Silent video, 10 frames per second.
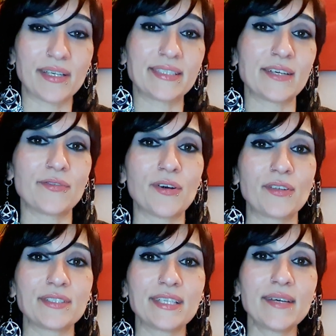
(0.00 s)
by
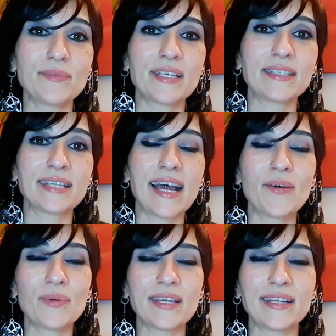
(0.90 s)
self-concept and
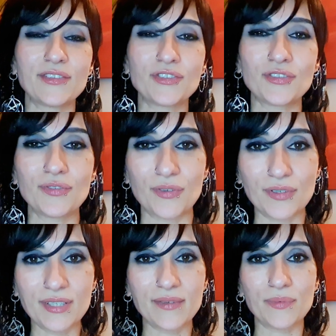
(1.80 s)
how we can
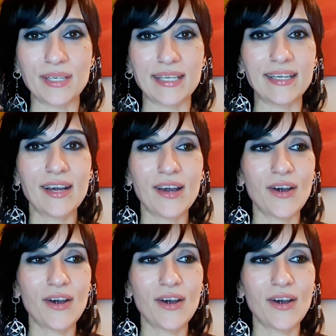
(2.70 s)
ensure that we